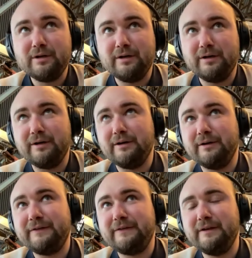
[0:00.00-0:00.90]
uh,
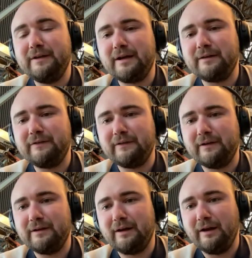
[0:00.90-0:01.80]
uh silicates
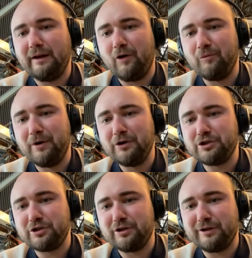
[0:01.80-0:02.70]
and, and how
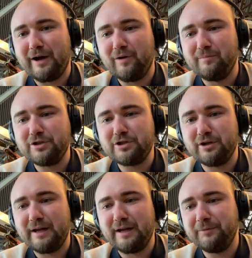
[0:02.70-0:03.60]
much, uh, how much
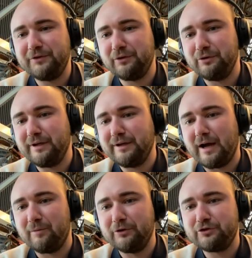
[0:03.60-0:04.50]
limestone and
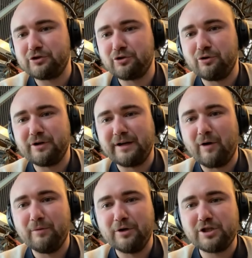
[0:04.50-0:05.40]
how much chalk and
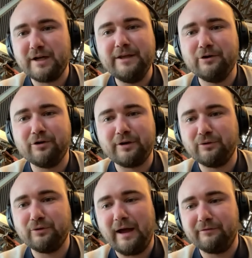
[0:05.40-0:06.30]
how much clay you're going
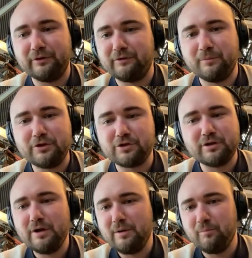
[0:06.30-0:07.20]
to have. So it's much
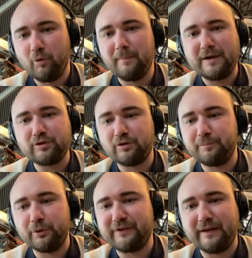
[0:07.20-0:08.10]
more a matter
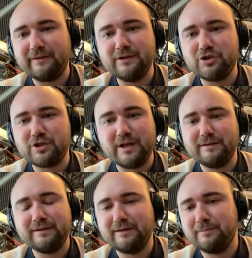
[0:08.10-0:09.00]
of percentage
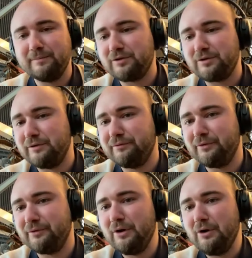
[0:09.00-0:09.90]
than, than a matter of,
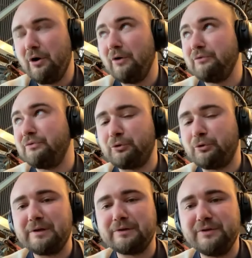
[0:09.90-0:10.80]
of
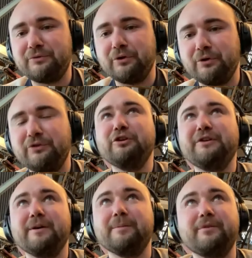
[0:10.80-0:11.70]
real different soil
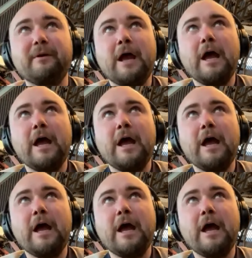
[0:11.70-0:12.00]
types.